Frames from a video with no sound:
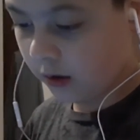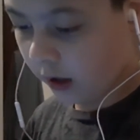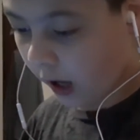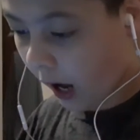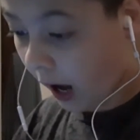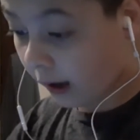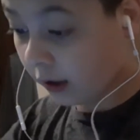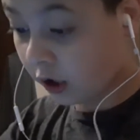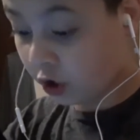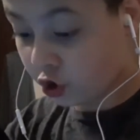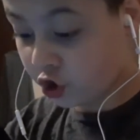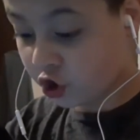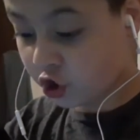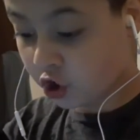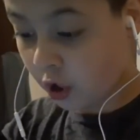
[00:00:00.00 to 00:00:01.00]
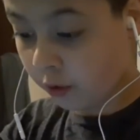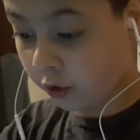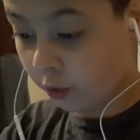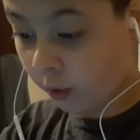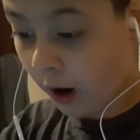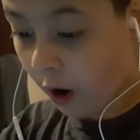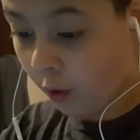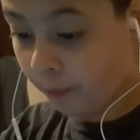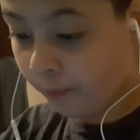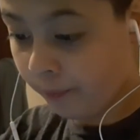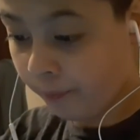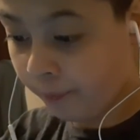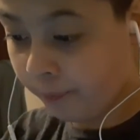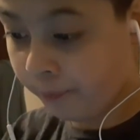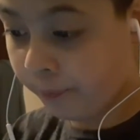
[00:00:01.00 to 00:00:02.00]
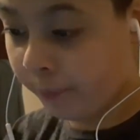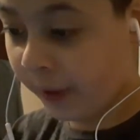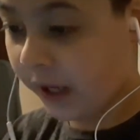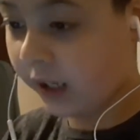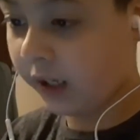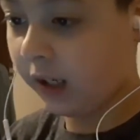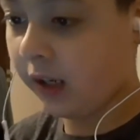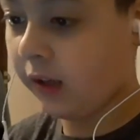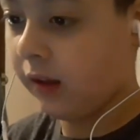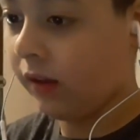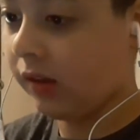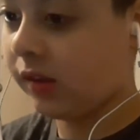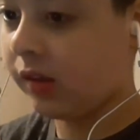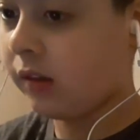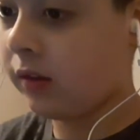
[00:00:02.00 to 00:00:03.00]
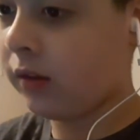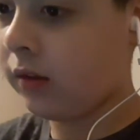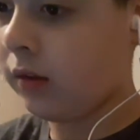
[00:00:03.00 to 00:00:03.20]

I could show you how big it is.